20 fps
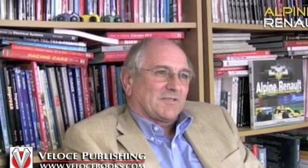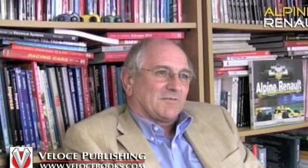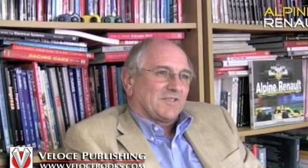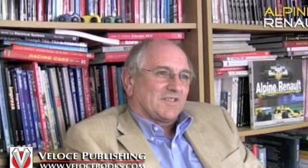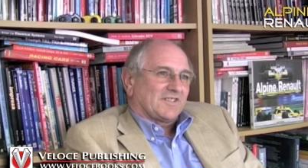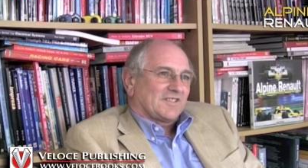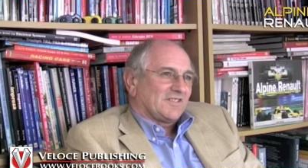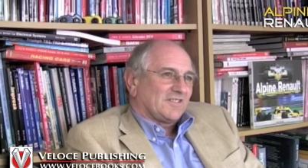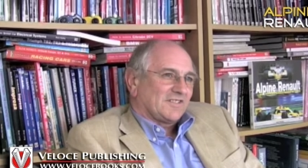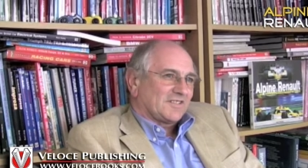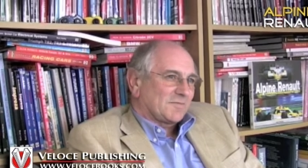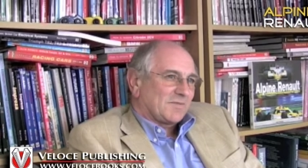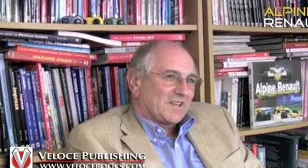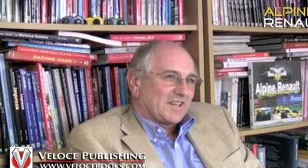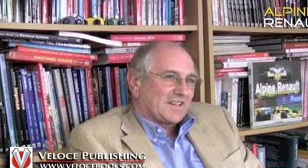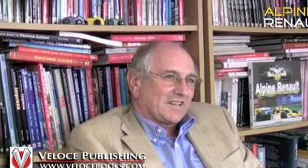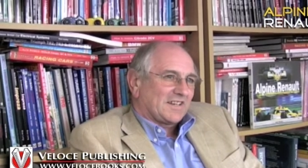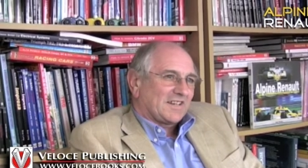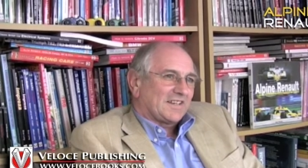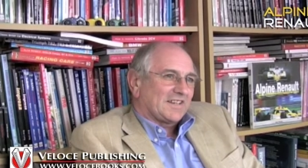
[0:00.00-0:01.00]
it was, not
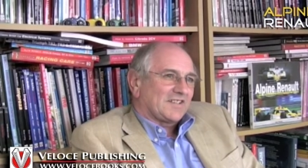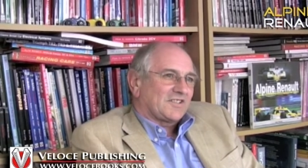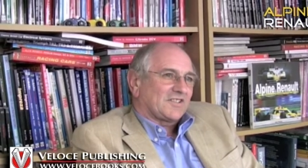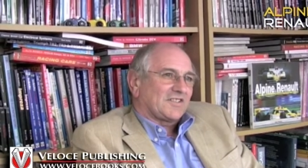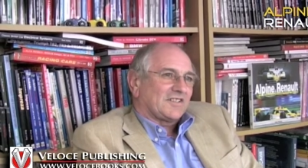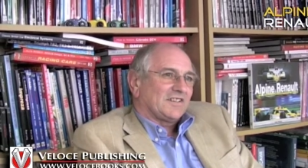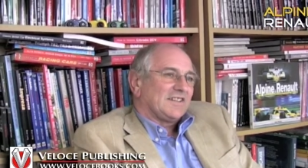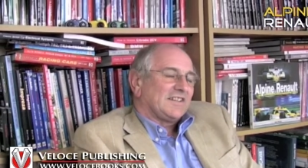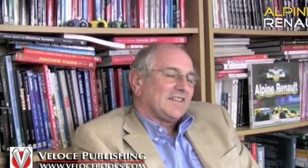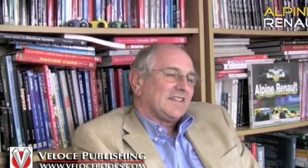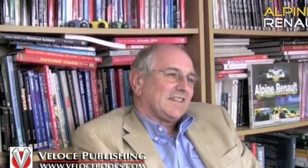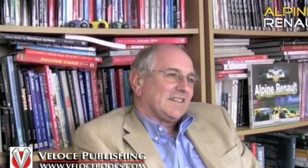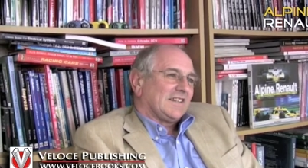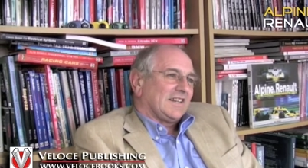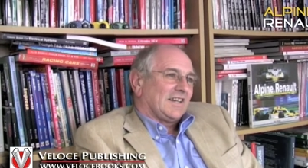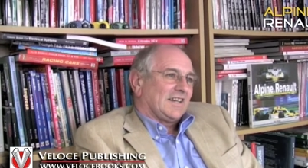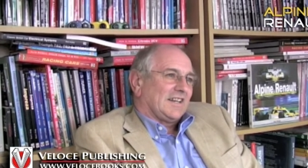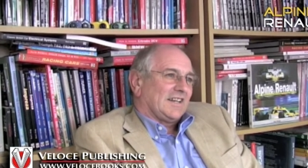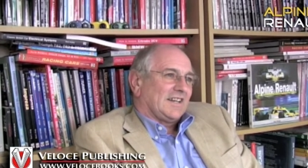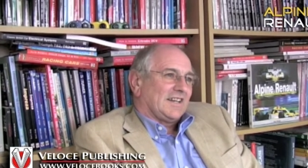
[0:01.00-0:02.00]
speculation.
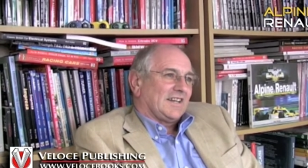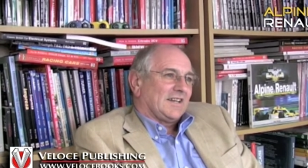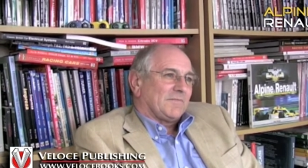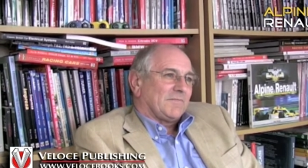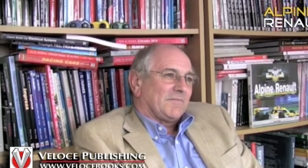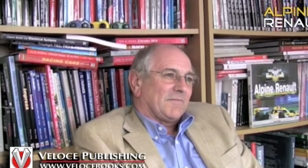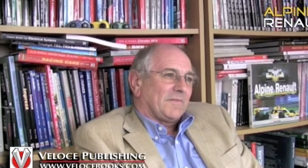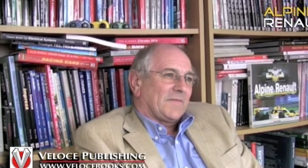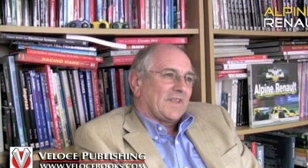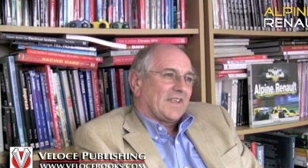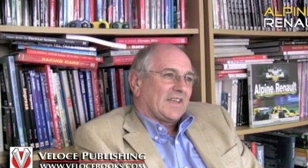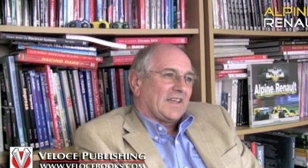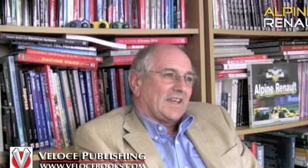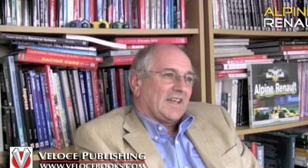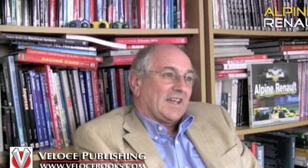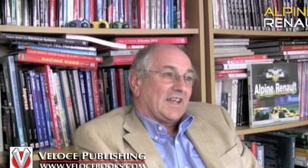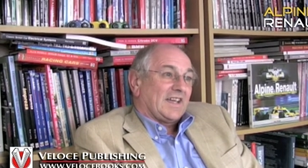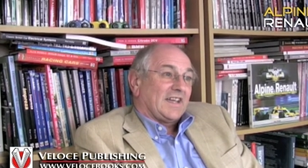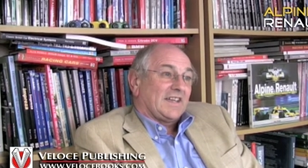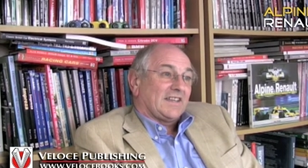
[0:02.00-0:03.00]
Um,
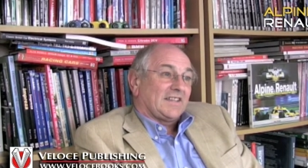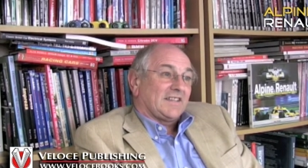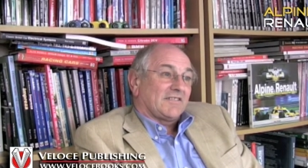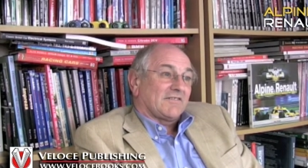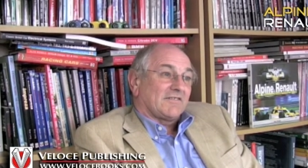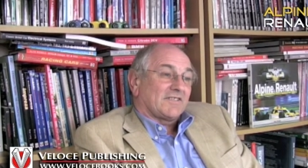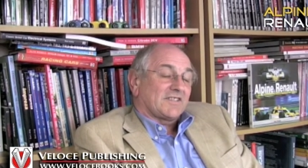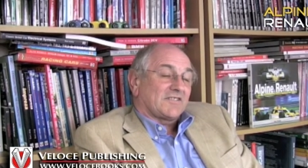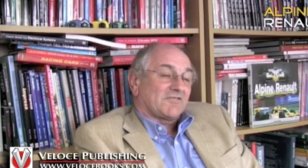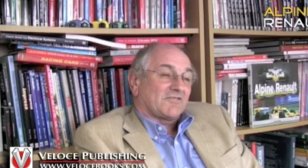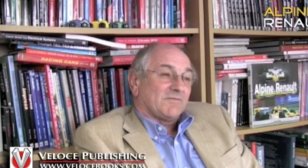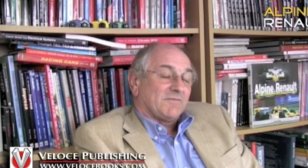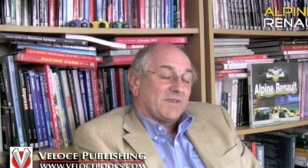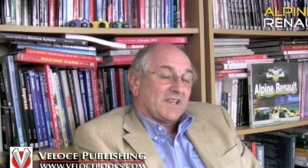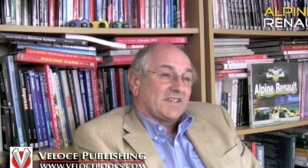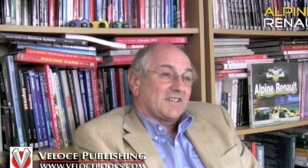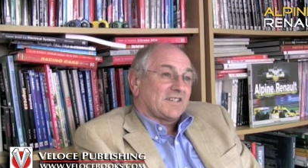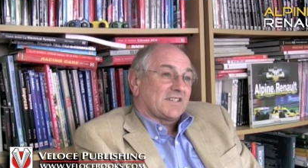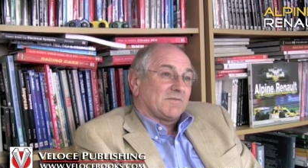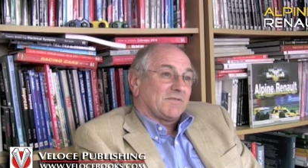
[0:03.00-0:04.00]
and there is a
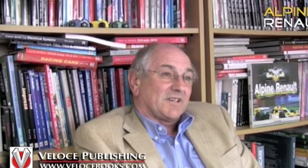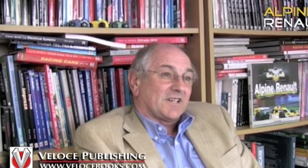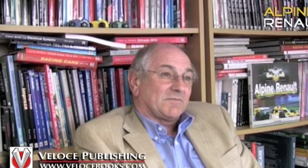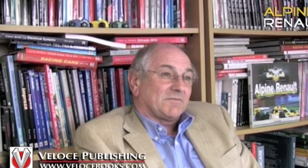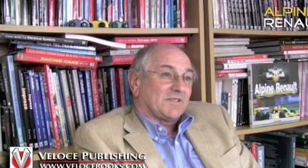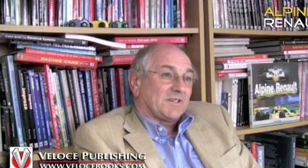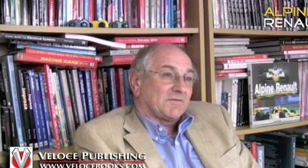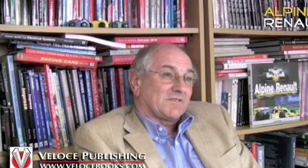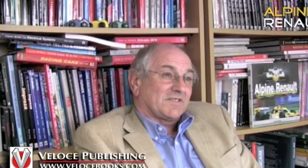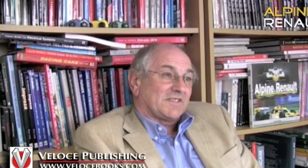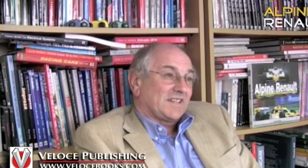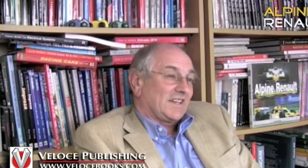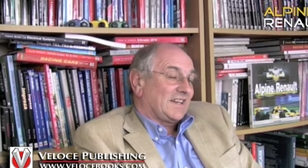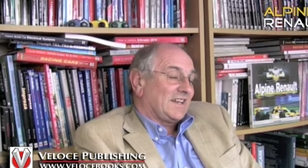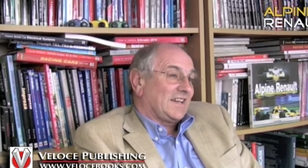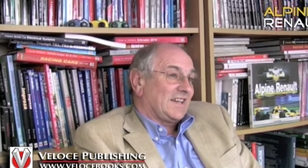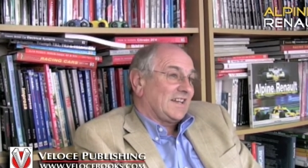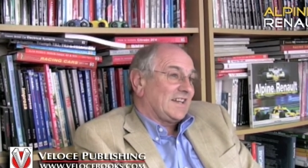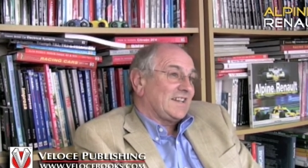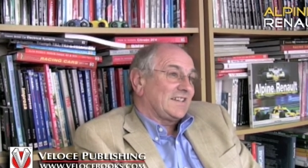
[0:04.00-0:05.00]
tremendous amount of people think,
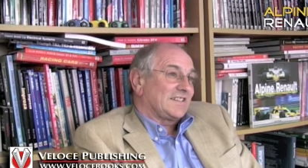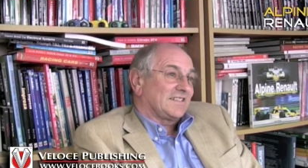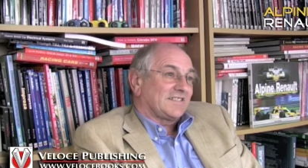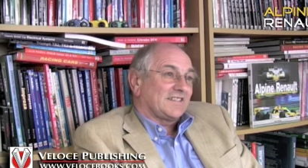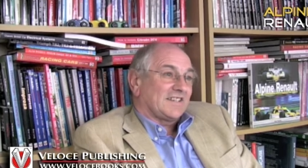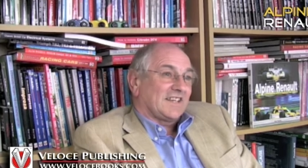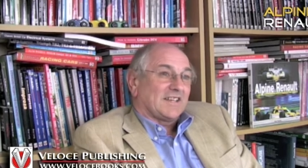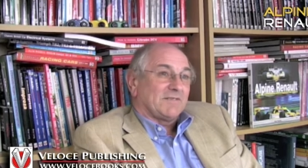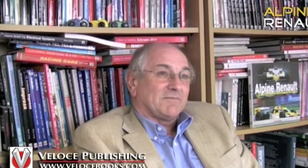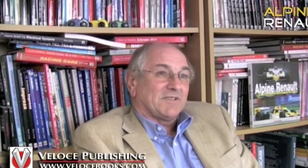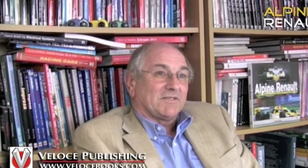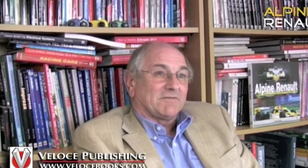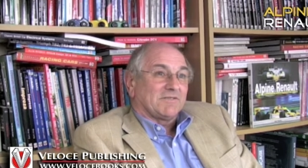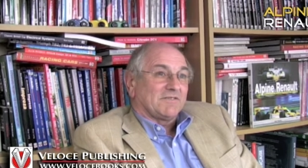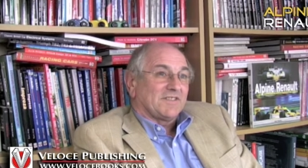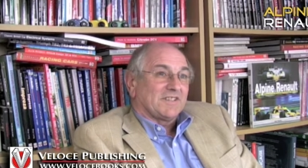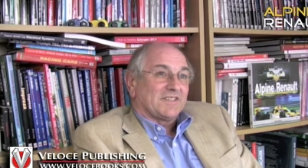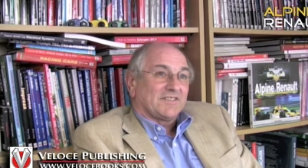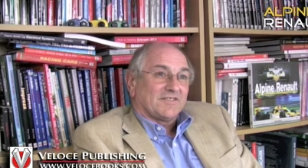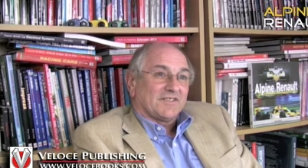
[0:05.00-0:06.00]
I, I hate to think how many
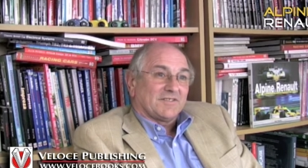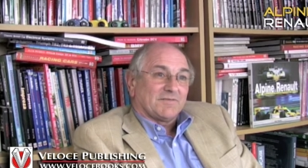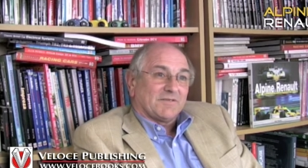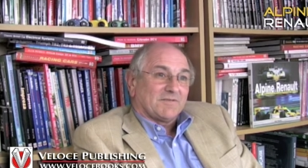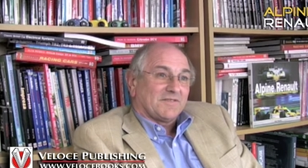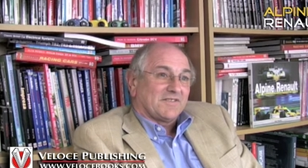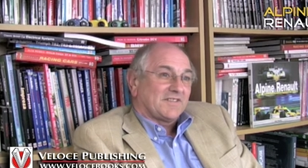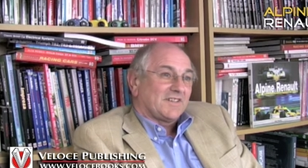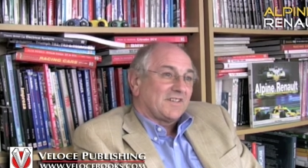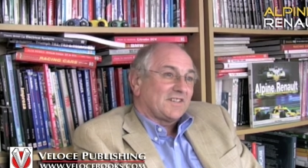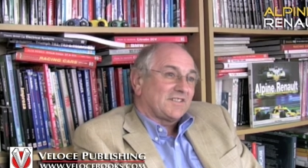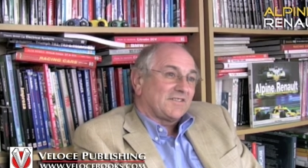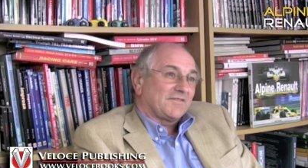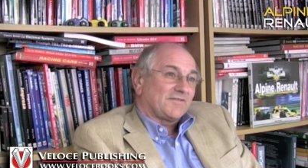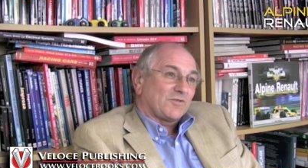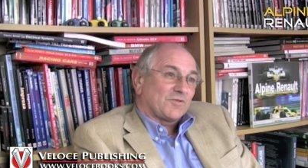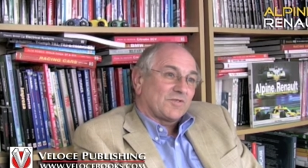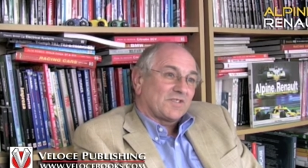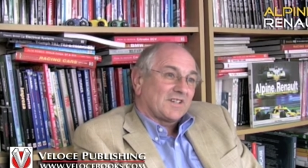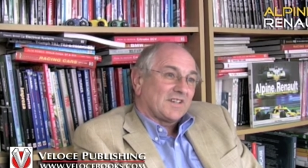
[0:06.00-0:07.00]
we've interviewed, maybe 30,
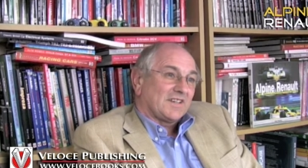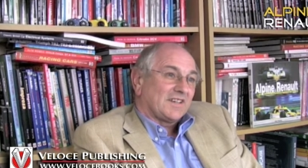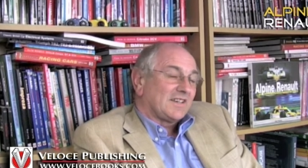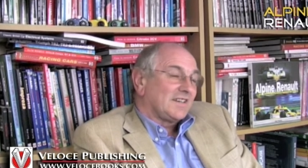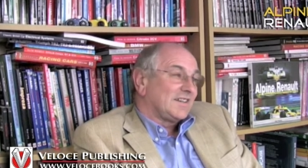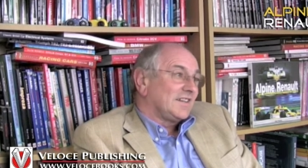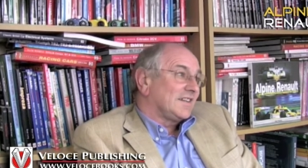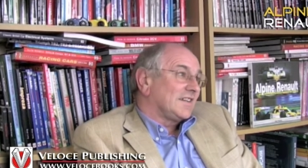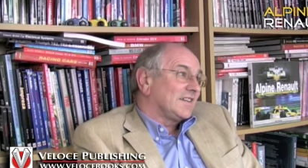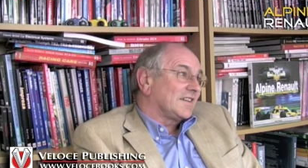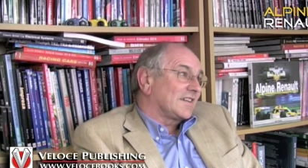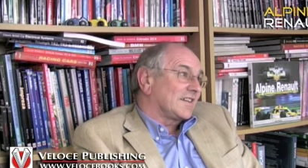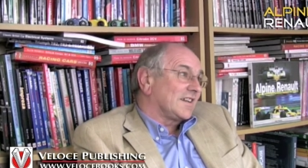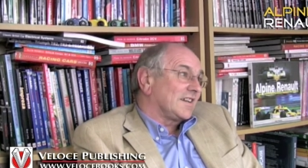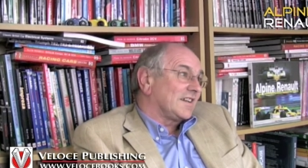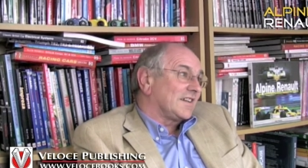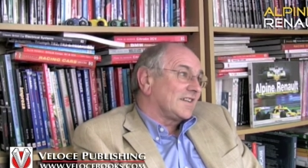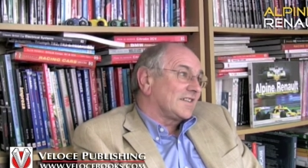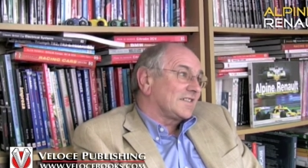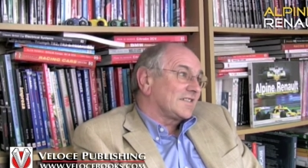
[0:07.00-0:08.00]
40
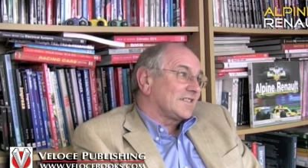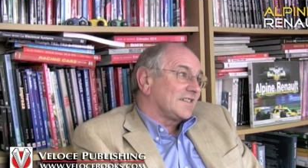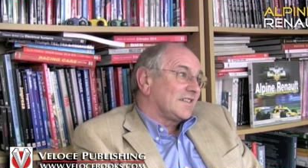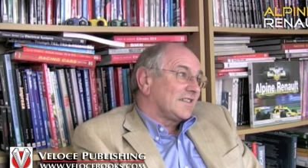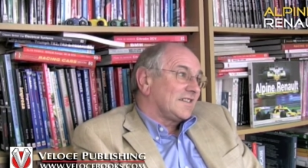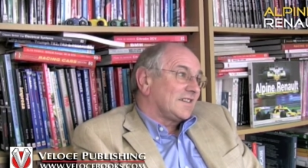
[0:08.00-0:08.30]
guys.